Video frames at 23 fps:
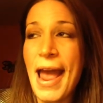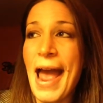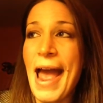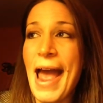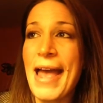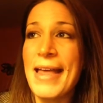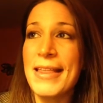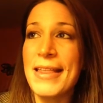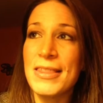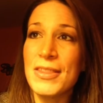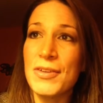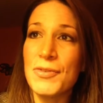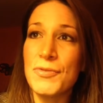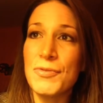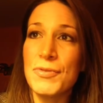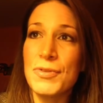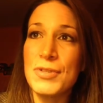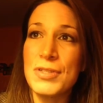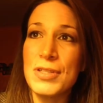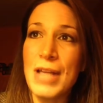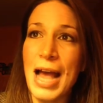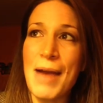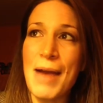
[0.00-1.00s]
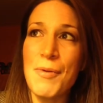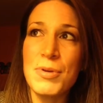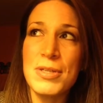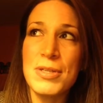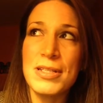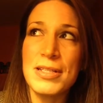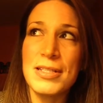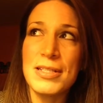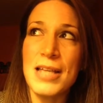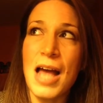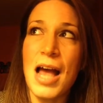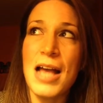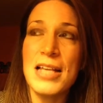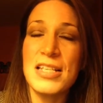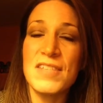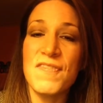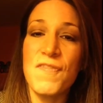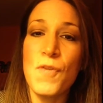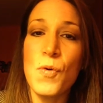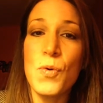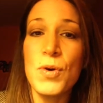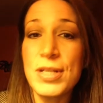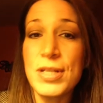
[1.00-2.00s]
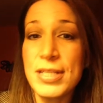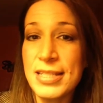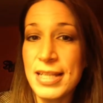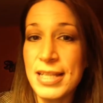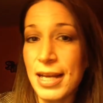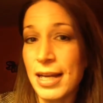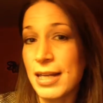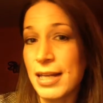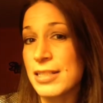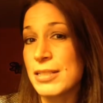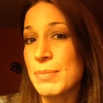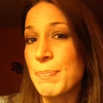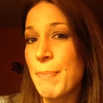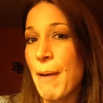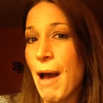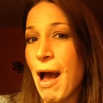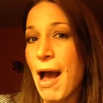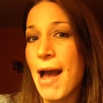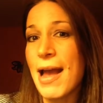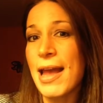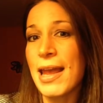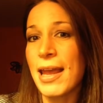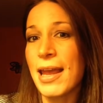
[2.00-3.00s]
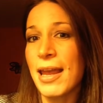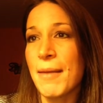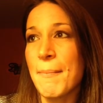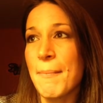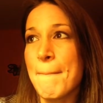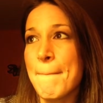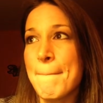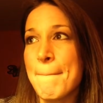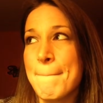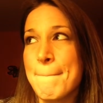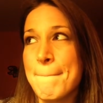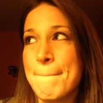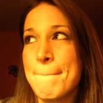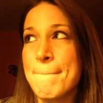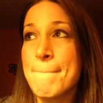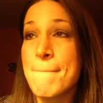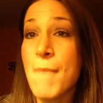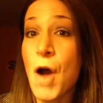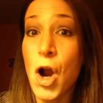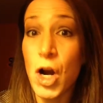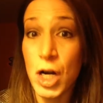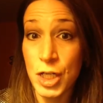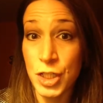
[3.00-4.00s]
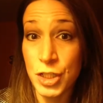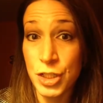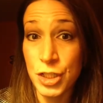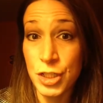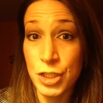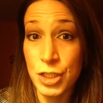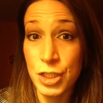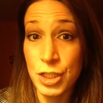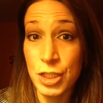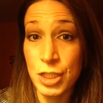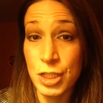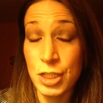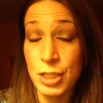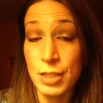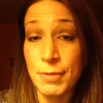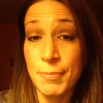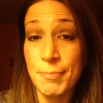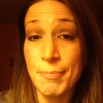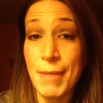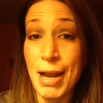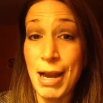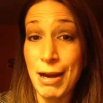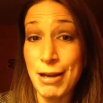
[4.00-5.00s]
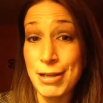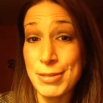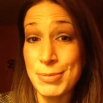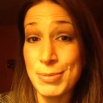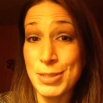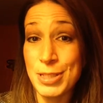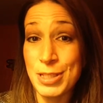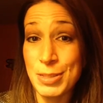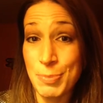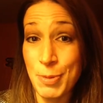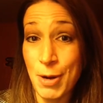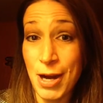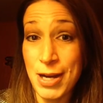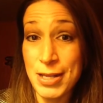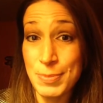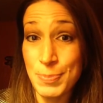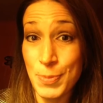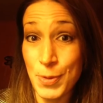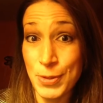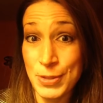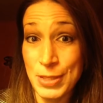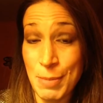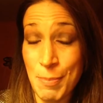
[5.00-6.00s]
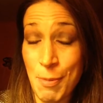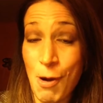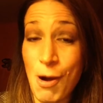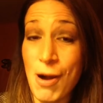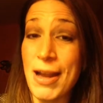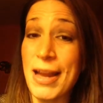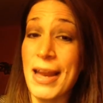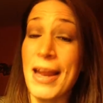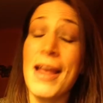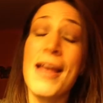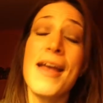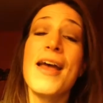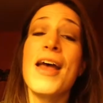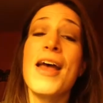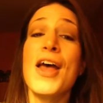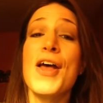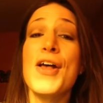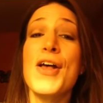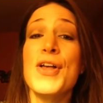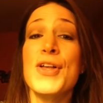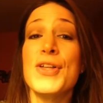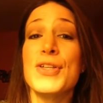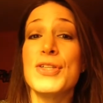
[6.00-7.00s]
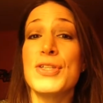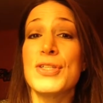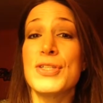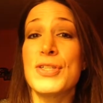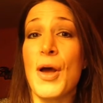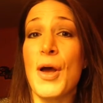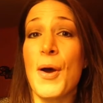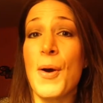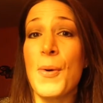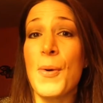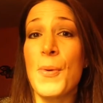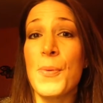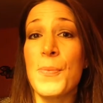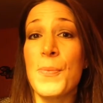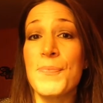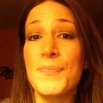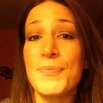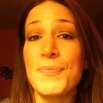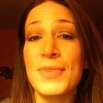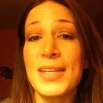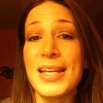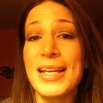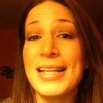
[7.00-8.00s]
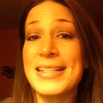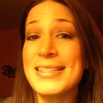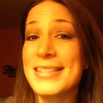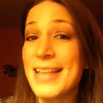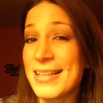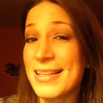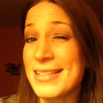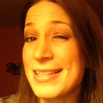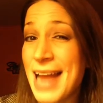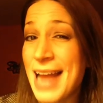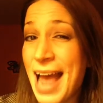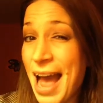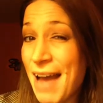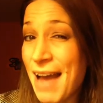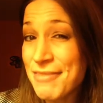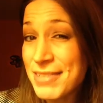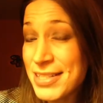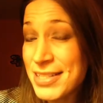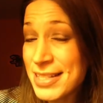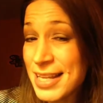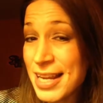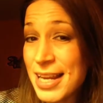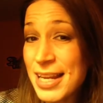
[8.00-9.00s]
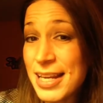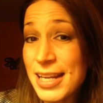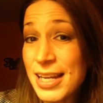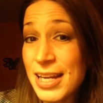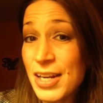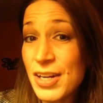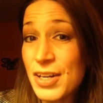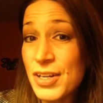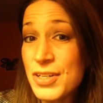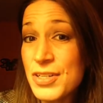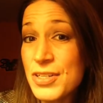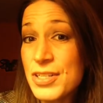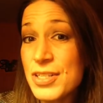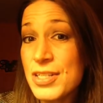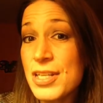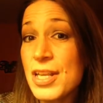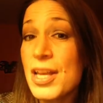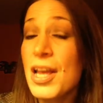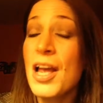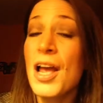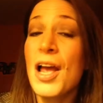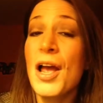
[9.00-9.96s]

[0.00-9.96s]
and I was a size 4-6 by March, my husband's surprise birthday party. So it doesn't have to take years,